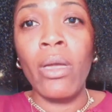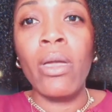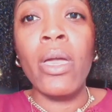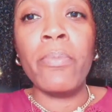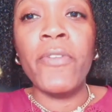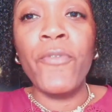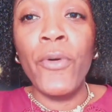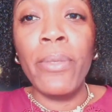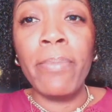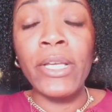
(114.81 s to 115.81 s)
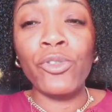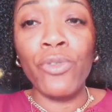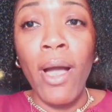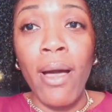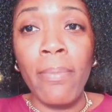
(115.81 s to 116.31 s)
Before the big
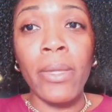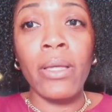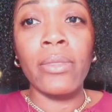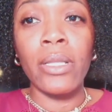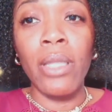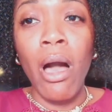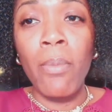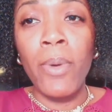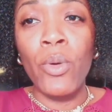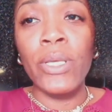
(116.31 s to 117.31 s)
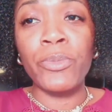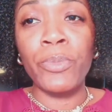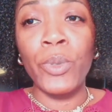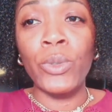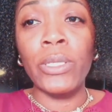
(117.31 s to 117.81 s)
drop, the log boat is
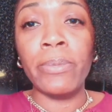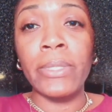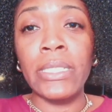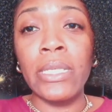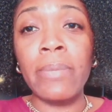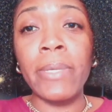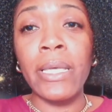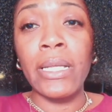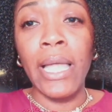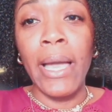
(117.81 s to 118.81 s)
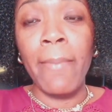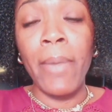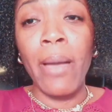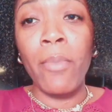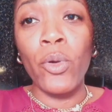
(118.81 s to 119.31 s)
pulled up a steep incline by
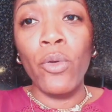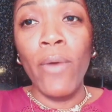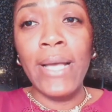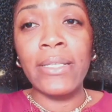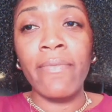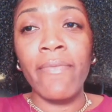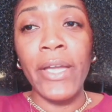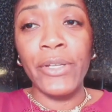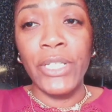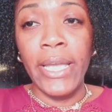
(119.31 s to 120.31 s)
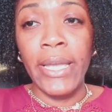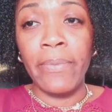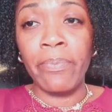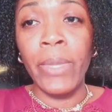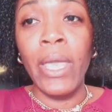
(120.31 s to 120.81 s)
a motorized conveyor
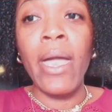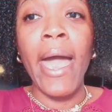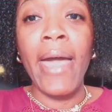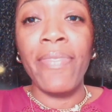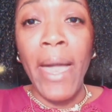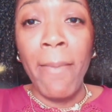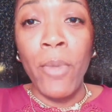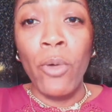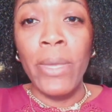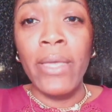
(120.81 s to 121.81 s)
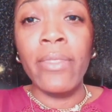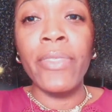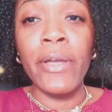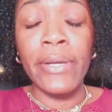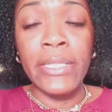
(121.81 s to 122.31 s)
chain. At that moment,
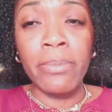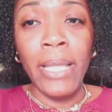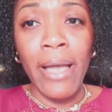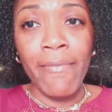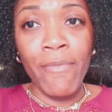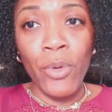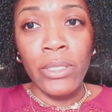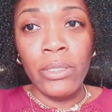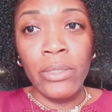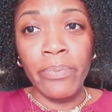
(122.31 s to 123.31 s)
there is applied force.